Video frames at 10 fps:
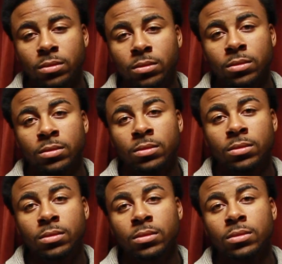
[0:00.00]

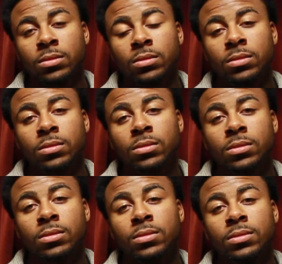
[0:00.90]

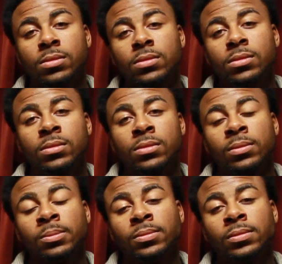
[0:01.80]

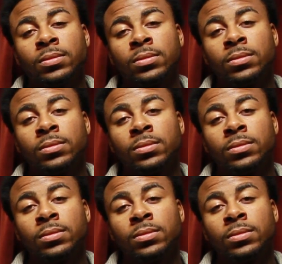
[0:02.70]
This person isn't speaking.